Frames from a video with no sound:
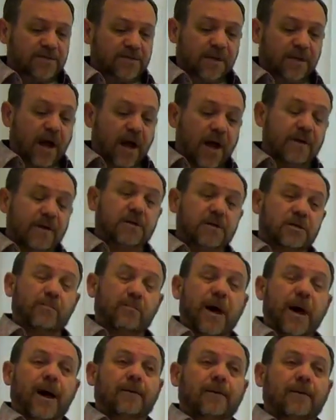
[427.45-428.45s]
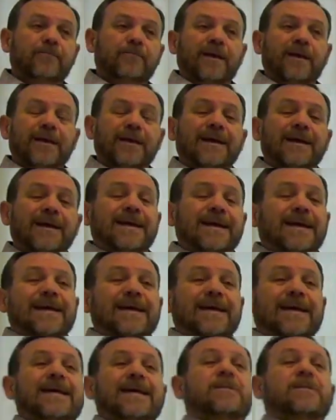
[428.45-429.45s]
and God is about
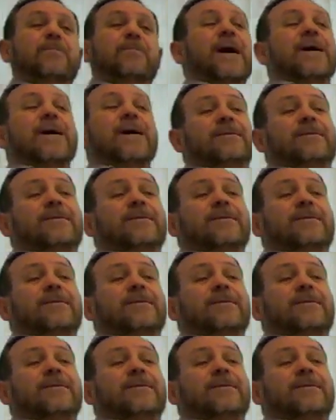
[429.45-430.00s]
to